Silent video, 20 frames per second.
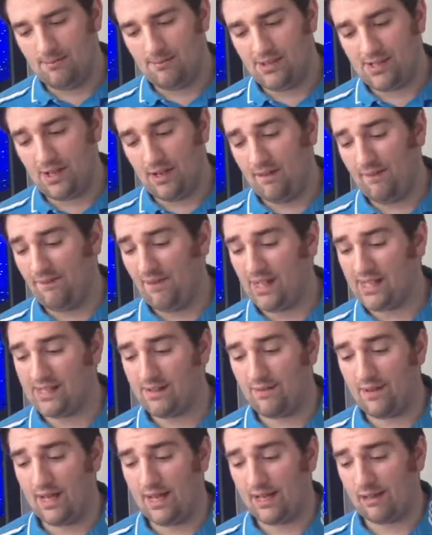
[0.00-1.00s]
So
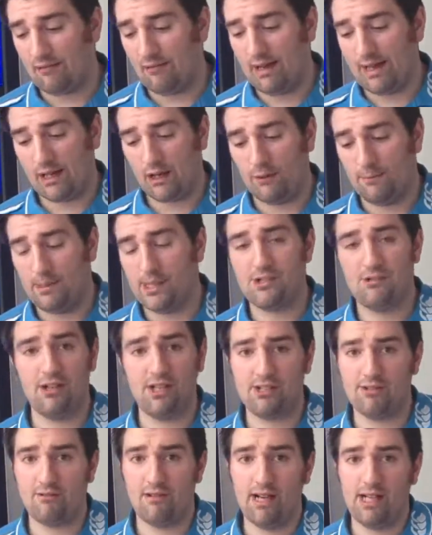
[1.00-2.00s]
effectively a great copy of
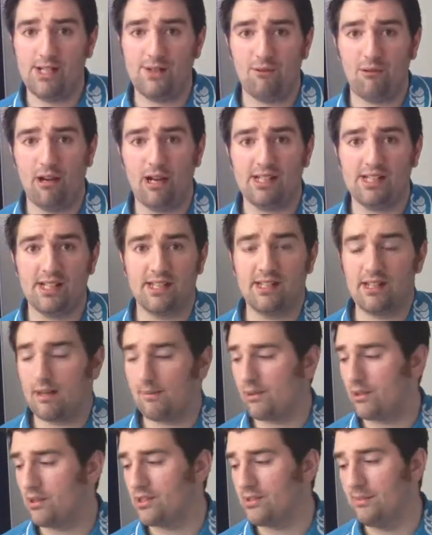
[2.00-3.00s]
Streets of Rage 3 has ended
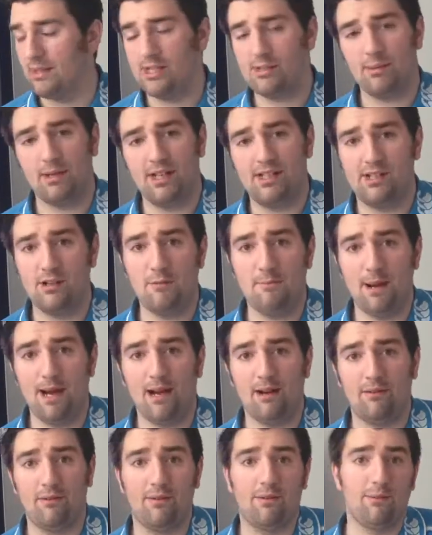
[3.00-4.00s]
up costing me
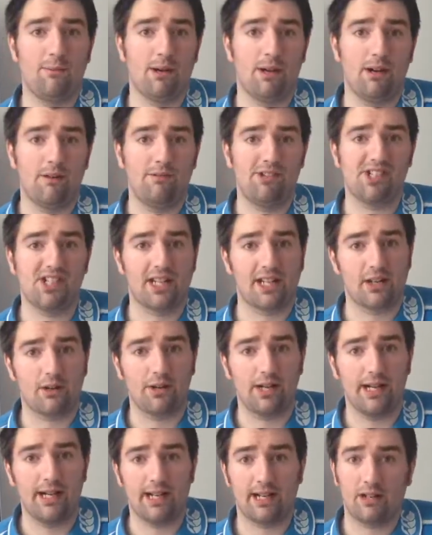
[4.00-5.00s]
£22 from when I originally
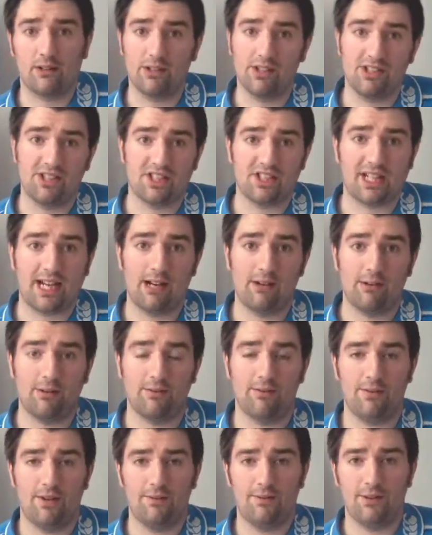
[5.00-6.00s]
got it, and got the discount
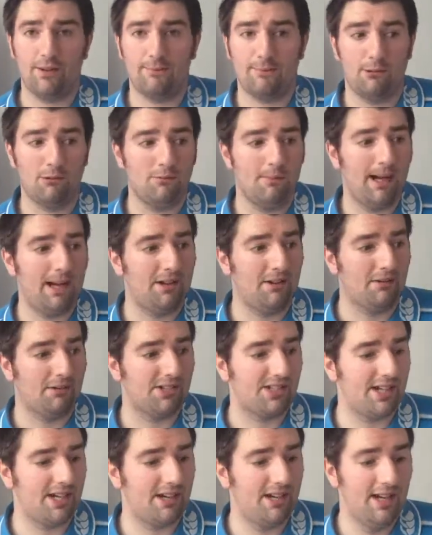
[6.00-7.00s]
off of it for the poor
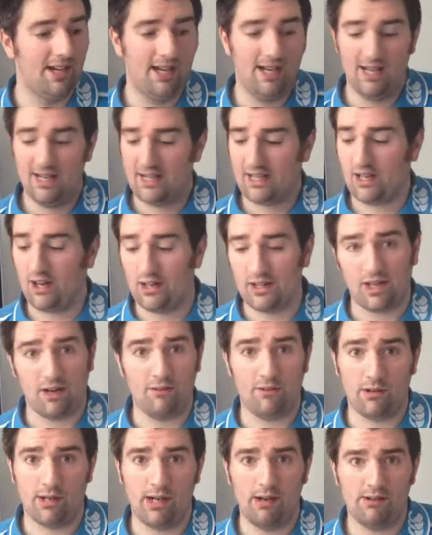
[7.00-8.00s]
manual, so can't
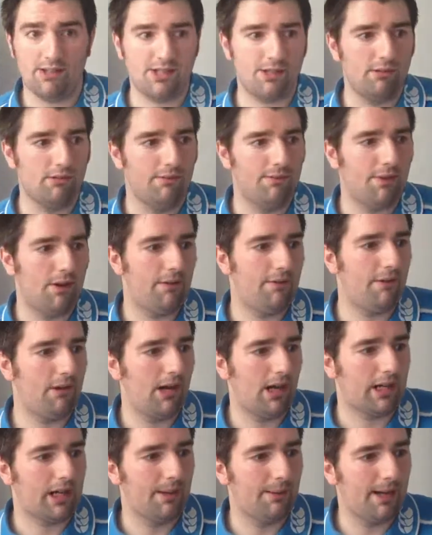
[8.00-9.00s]
go wrong there at all.
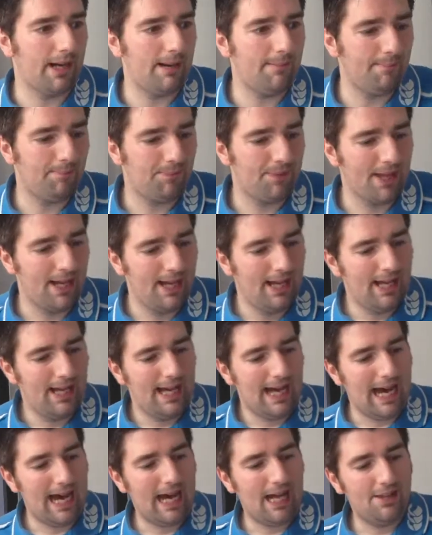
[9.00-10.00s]
Very lucky with that.
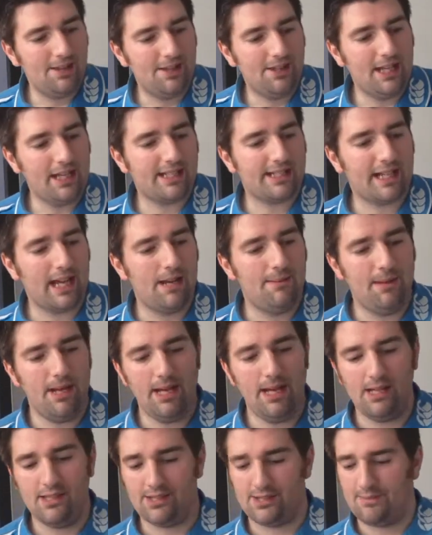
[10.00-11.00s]
And the next game
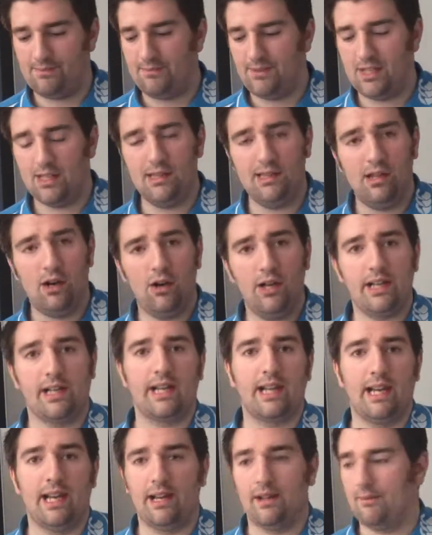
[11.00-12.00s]
is The
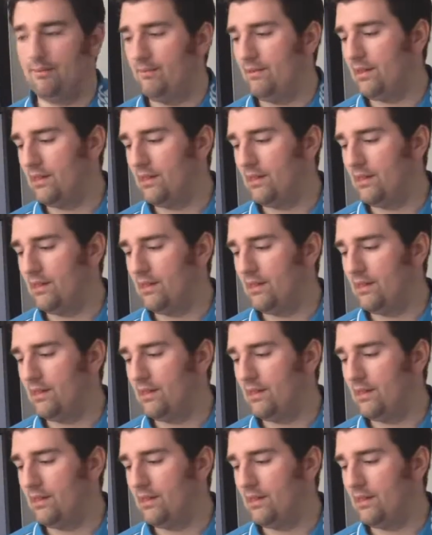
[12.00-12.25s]
Lion King.